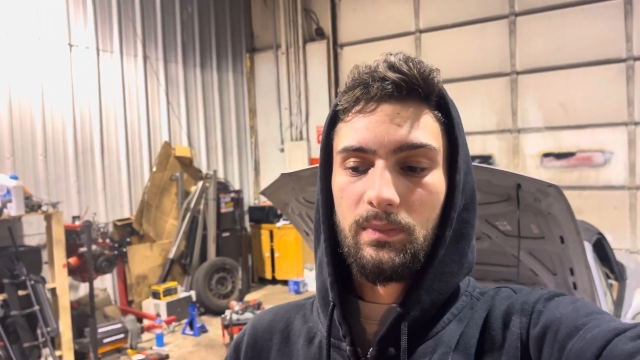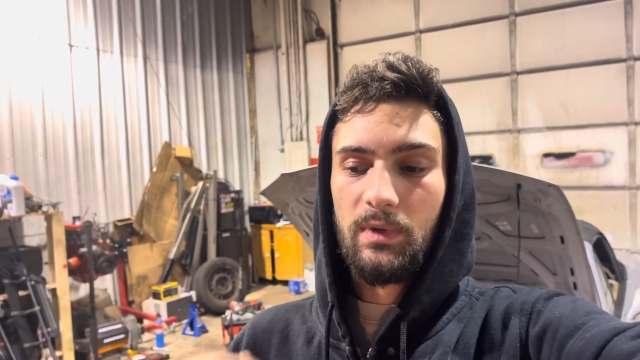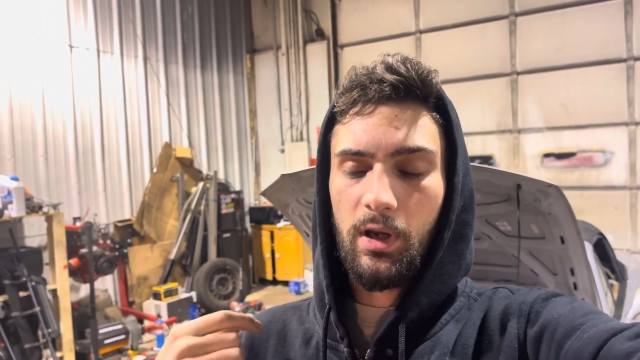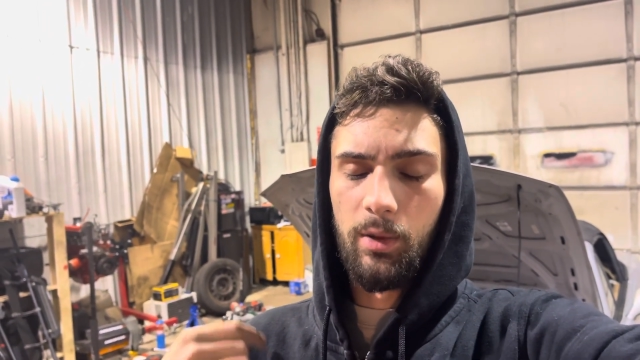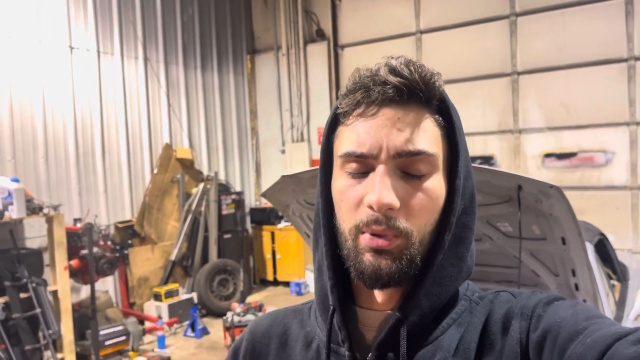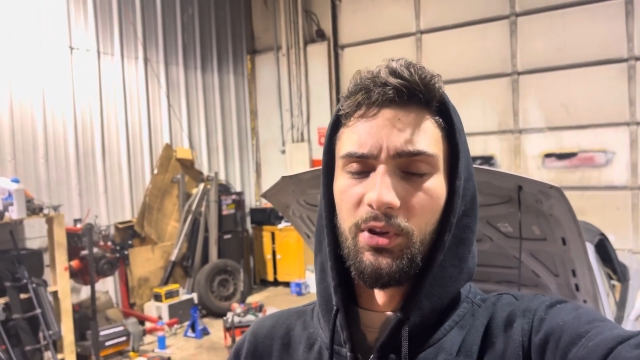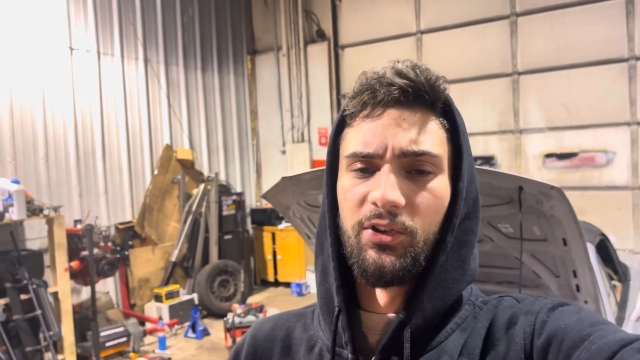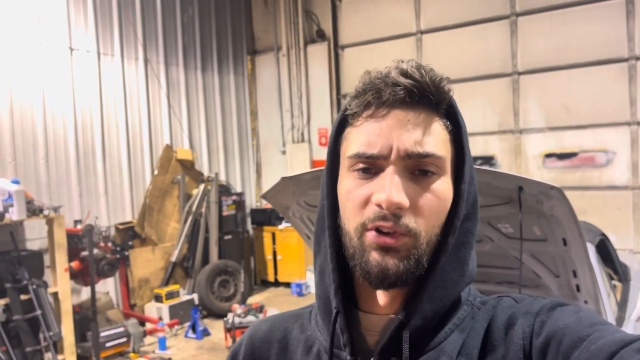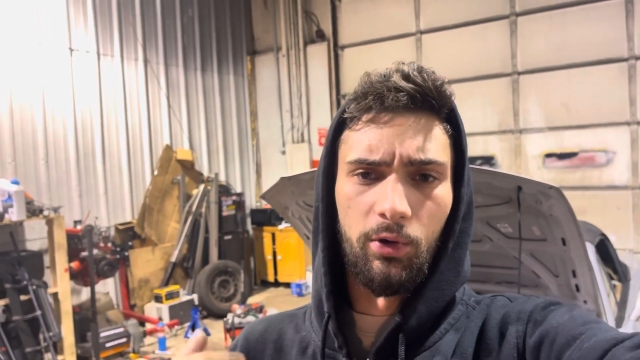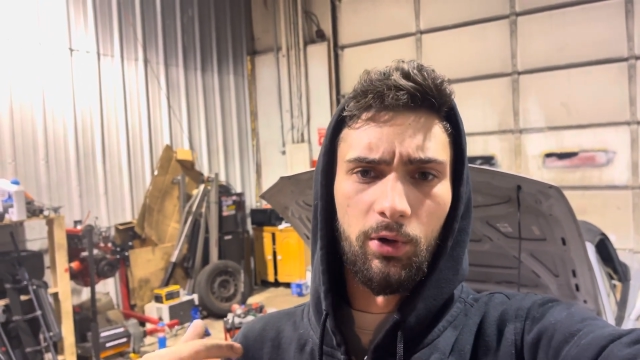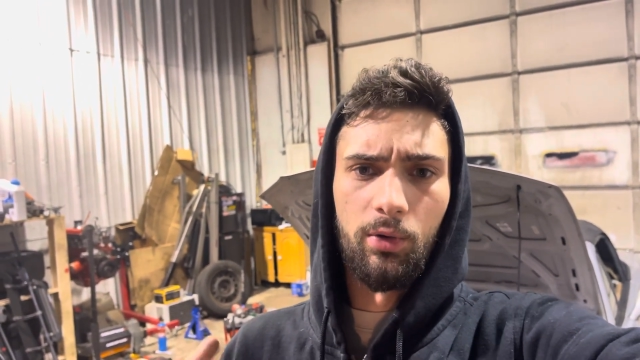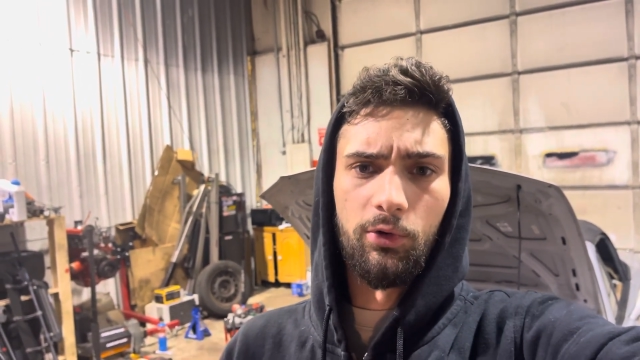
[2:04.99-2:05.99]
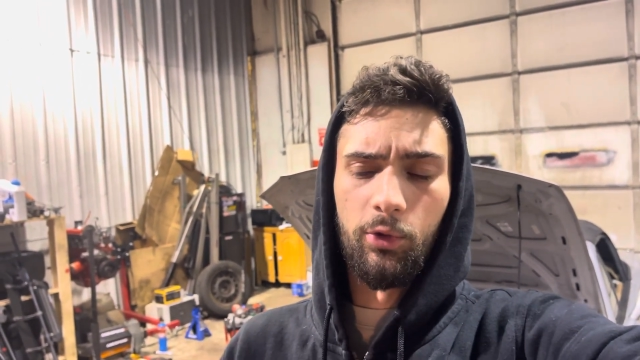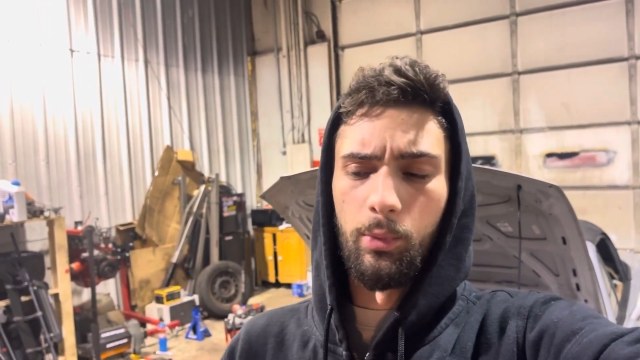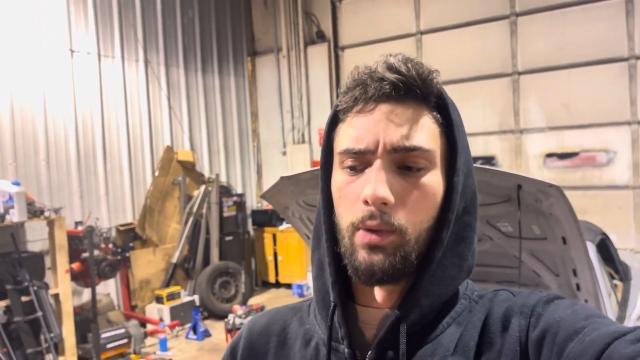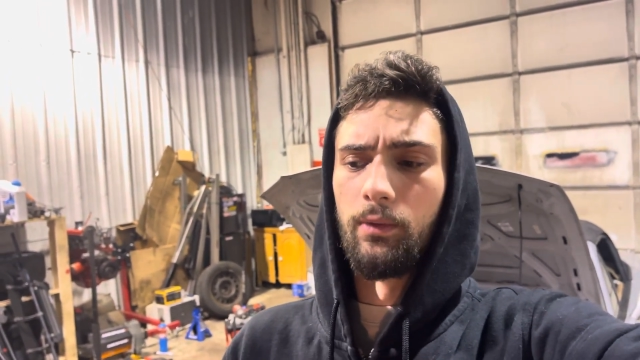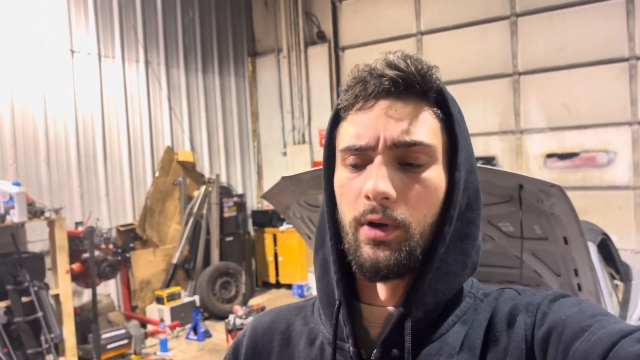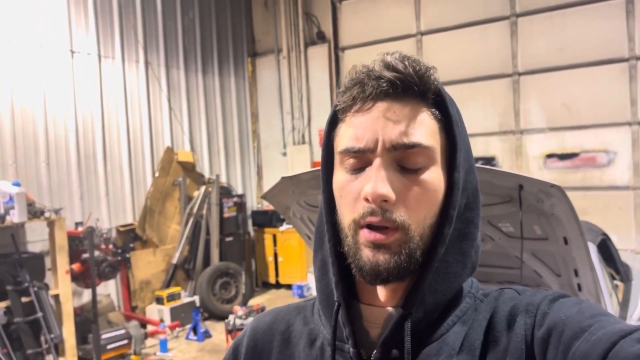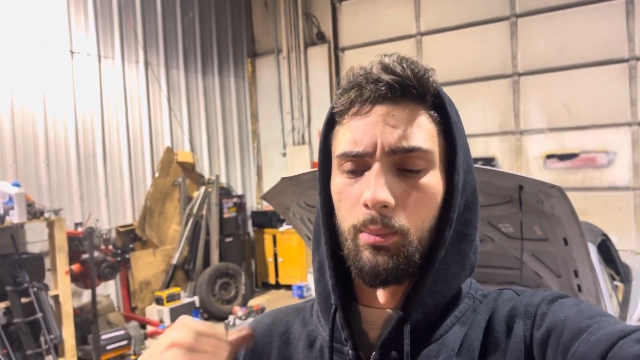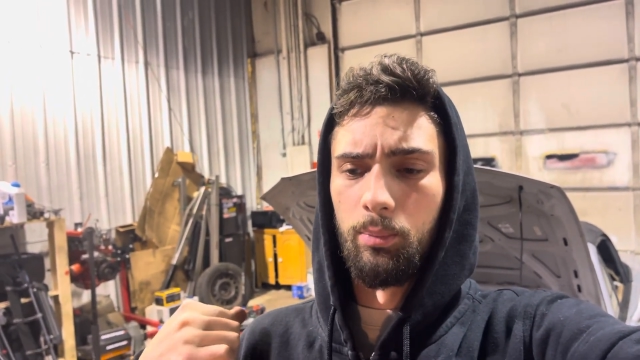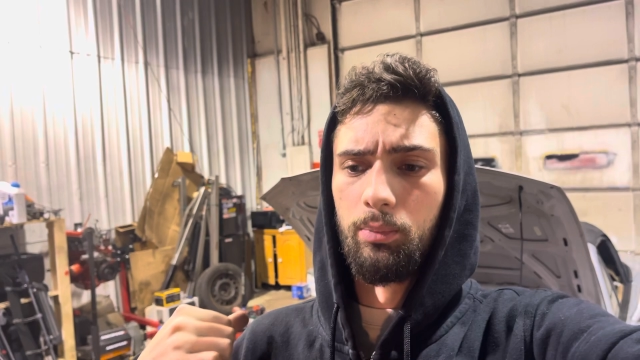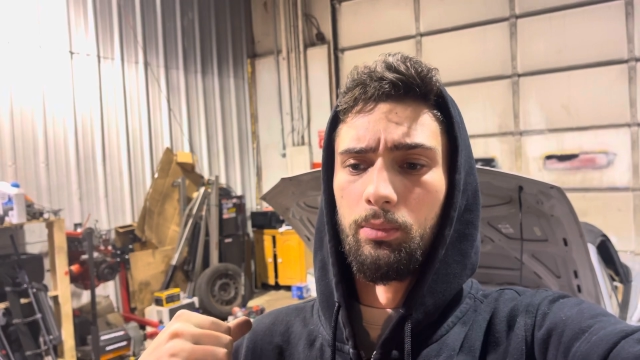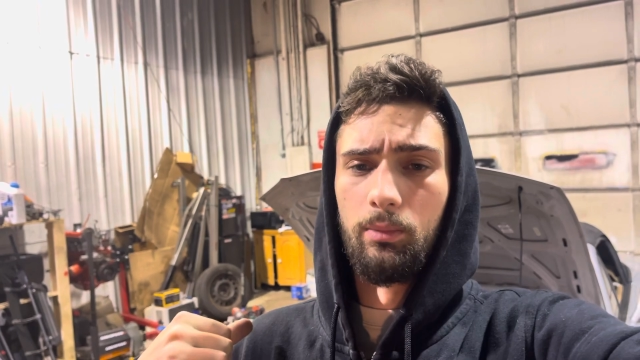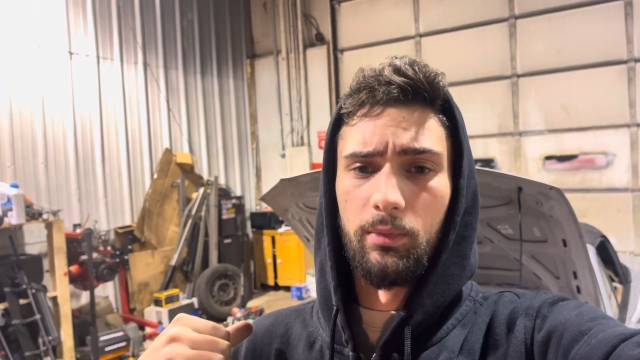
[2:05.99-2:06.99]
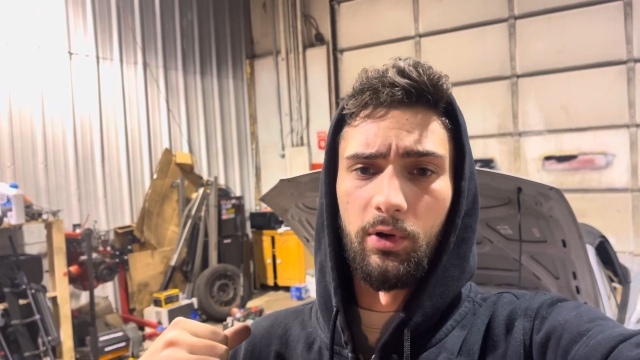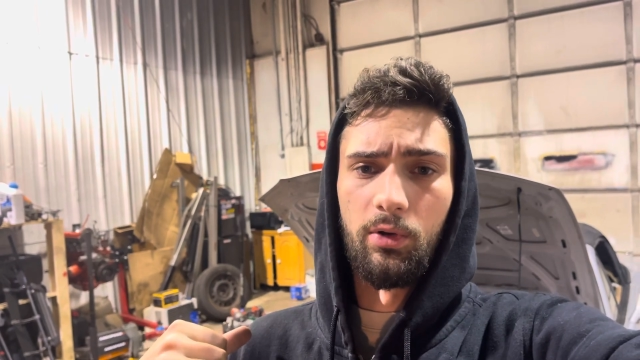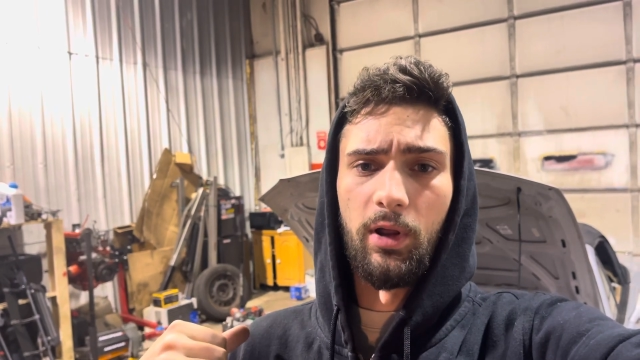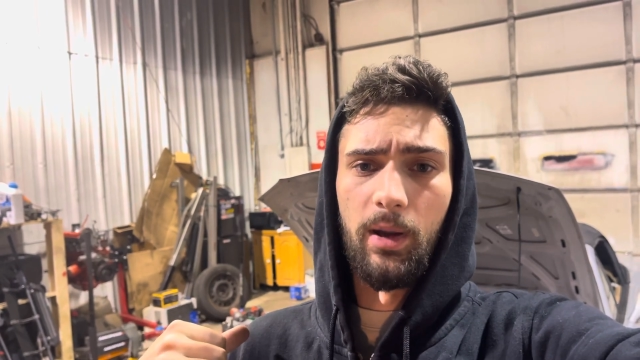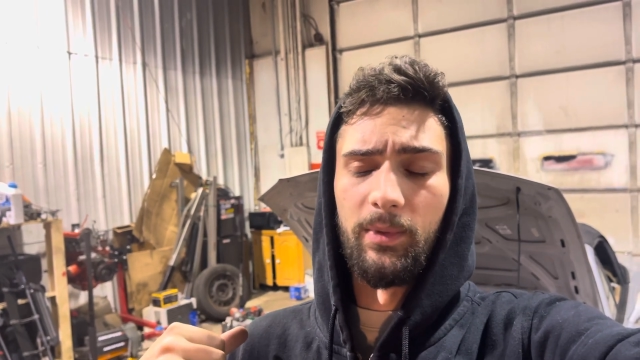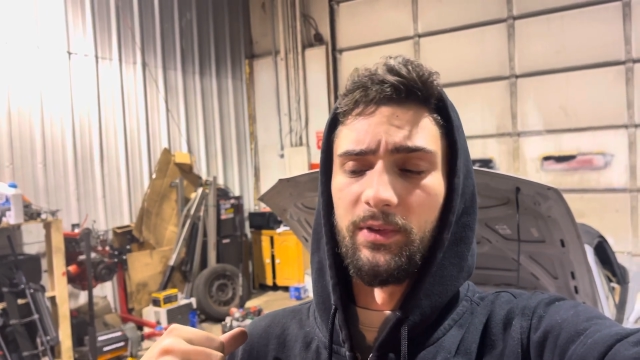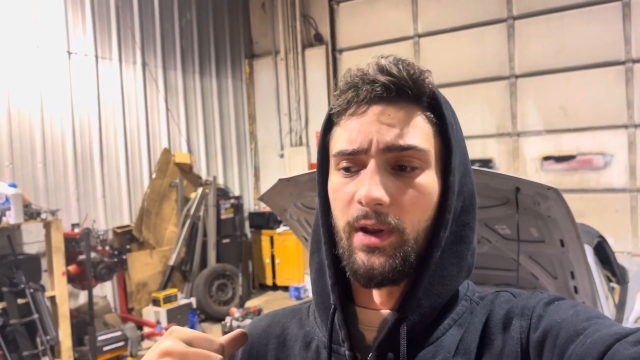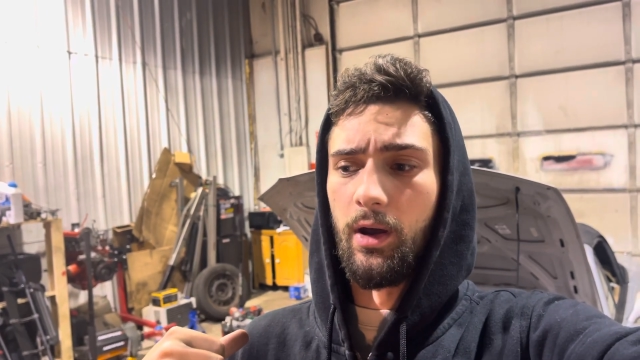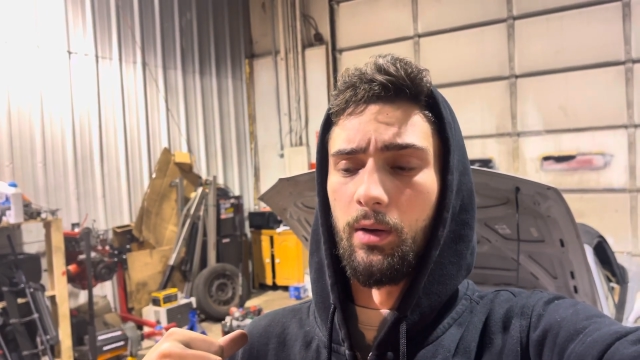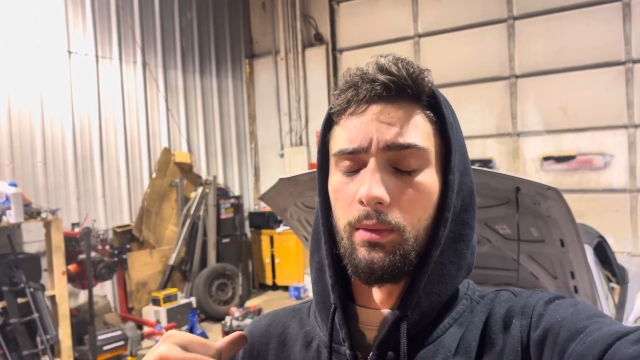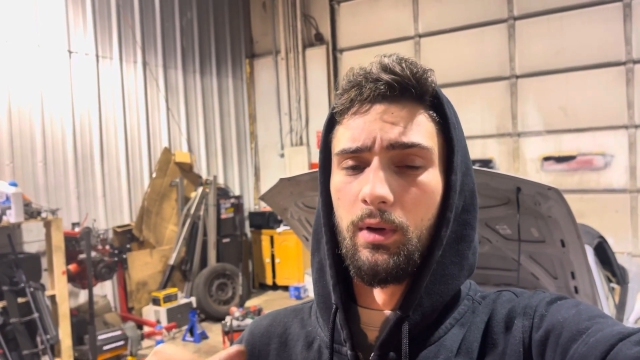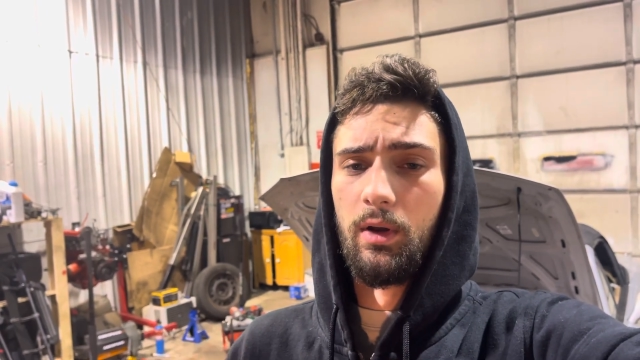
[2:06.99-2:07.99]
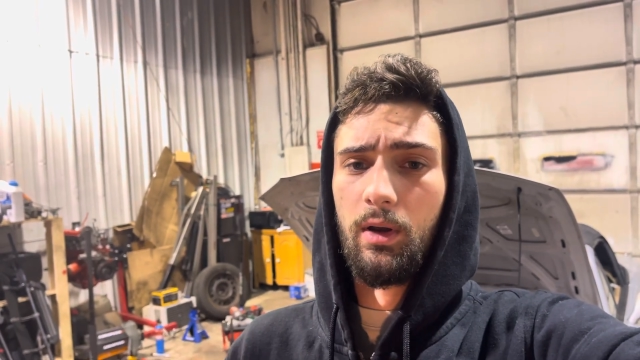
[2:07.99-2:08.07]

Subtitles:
and put the silicone tube over it and clamped it down,